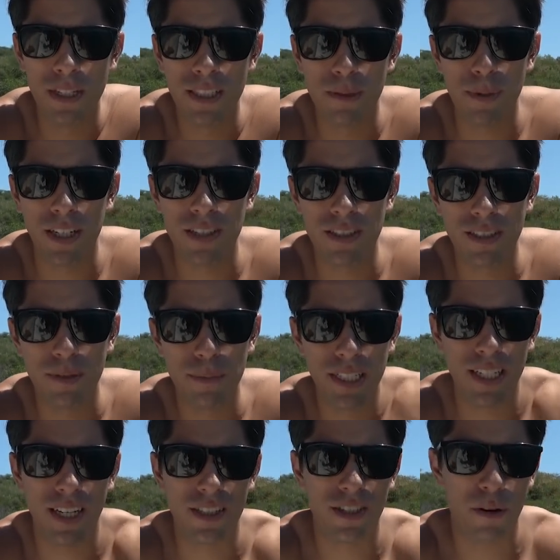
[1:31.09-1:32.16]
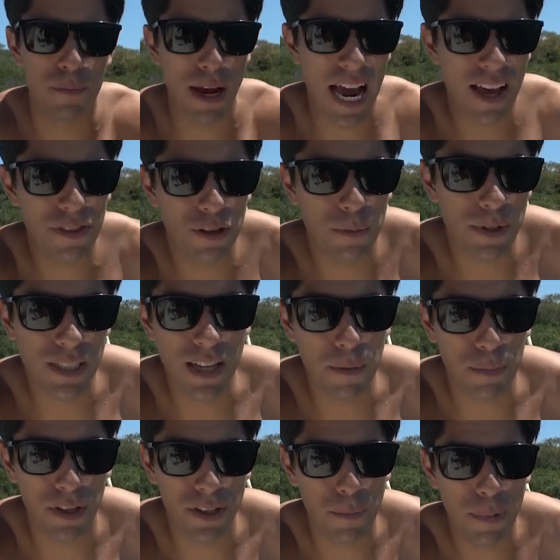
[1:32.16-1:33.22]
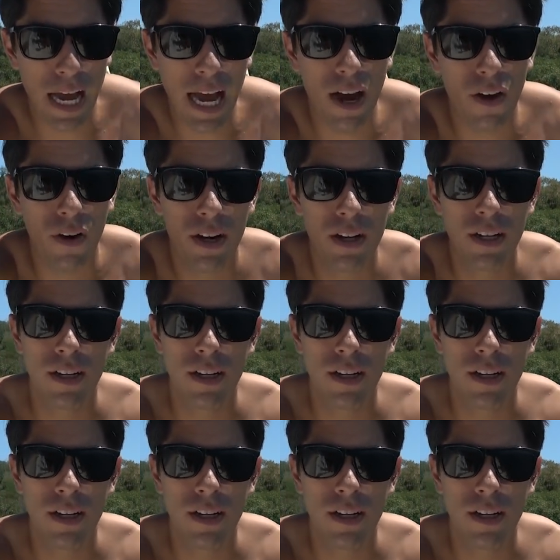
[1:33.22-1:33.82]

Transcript: especially because her bathroom is up on the bow.